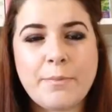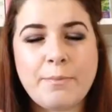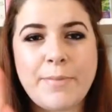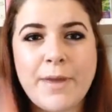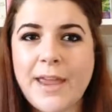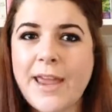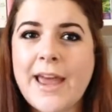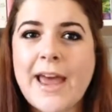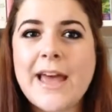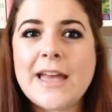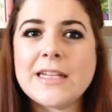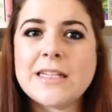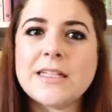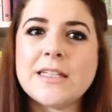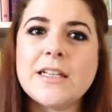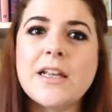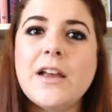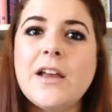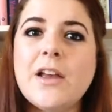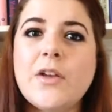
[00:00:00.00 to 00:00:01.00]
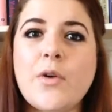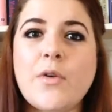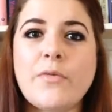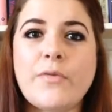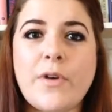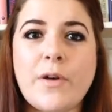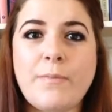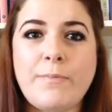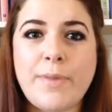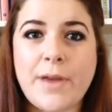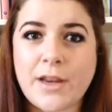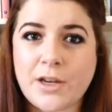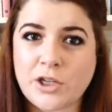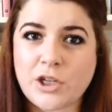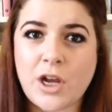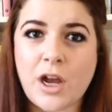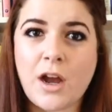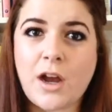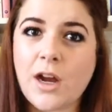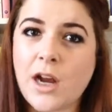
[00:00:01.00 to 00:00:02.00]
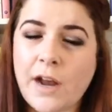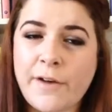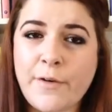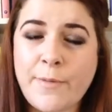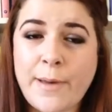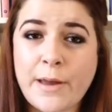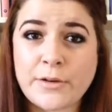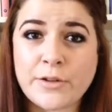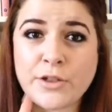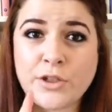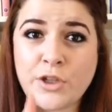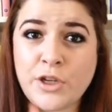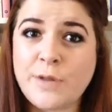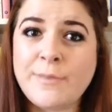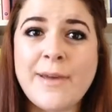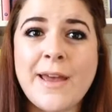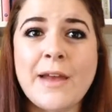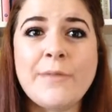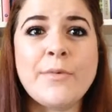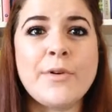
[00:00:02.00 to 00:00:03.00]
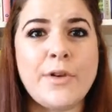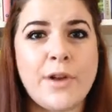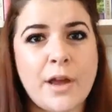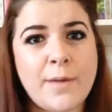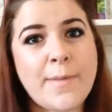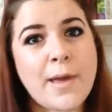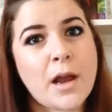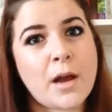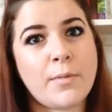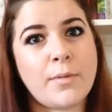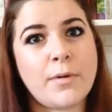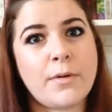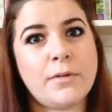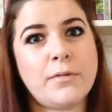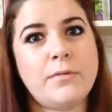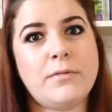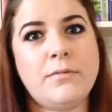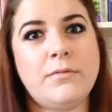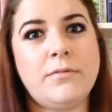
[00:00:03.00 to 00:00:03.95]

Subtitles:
P.S. You're in for a big shock. I'm about to zoom in with no makeup on.